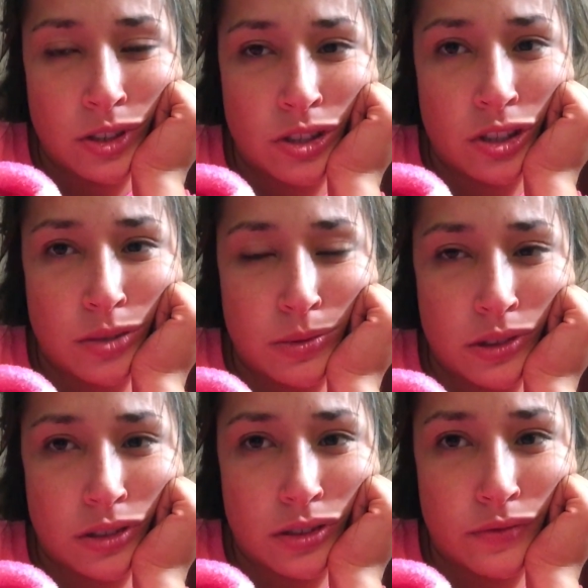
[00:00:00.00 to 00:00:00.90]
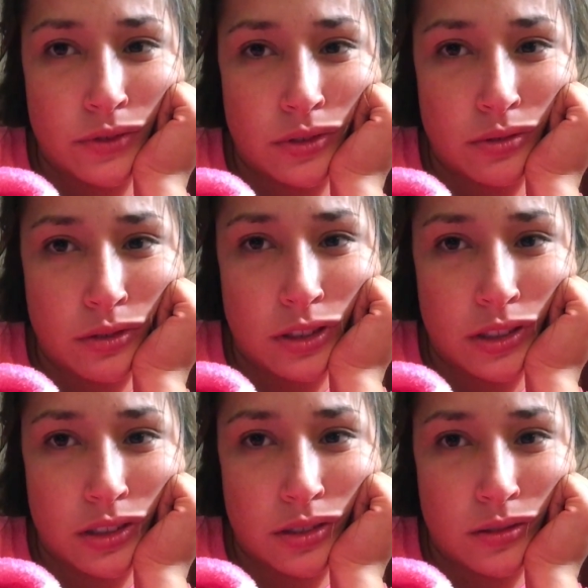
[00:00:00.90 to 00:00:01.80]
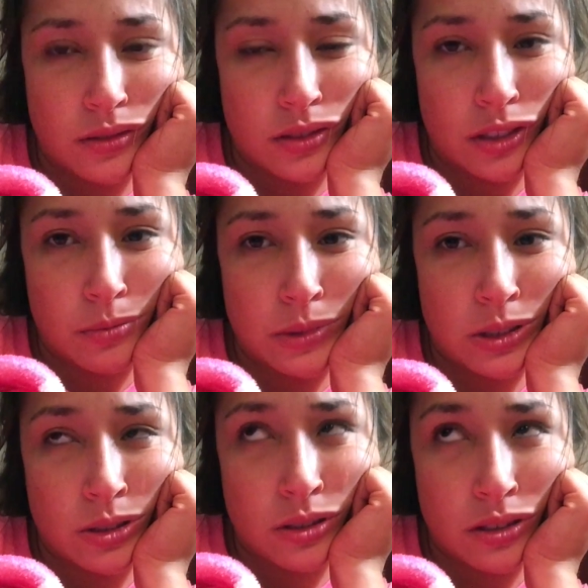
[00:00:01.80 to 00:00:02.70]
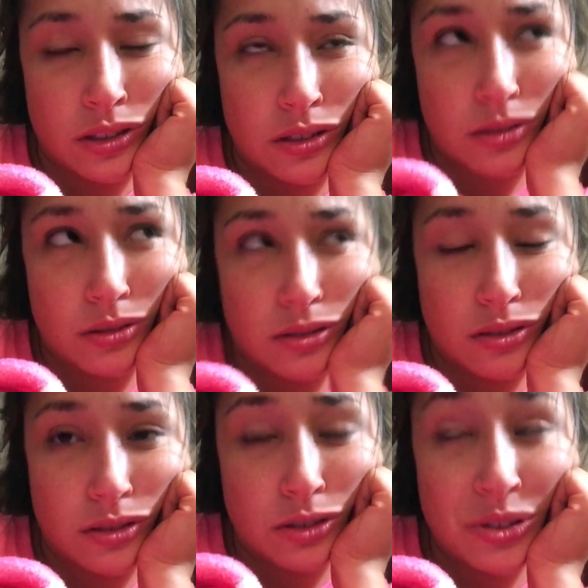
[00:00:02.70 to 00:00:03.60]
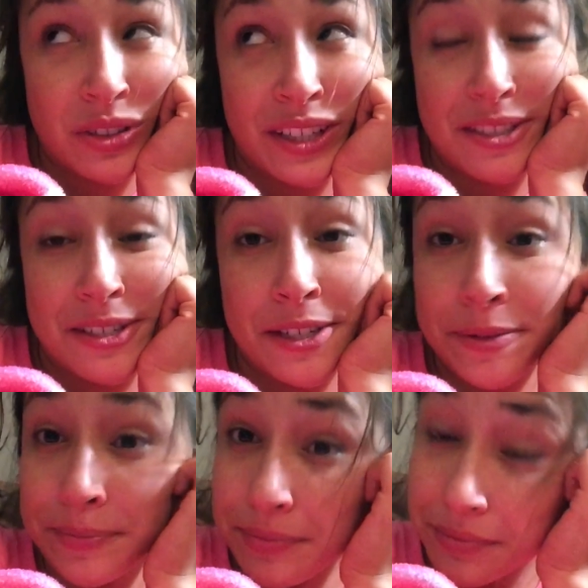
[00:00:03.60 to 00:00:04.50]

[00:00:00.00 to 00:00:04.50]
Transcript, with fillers: She's been gone for three days, and I miss her like crazy.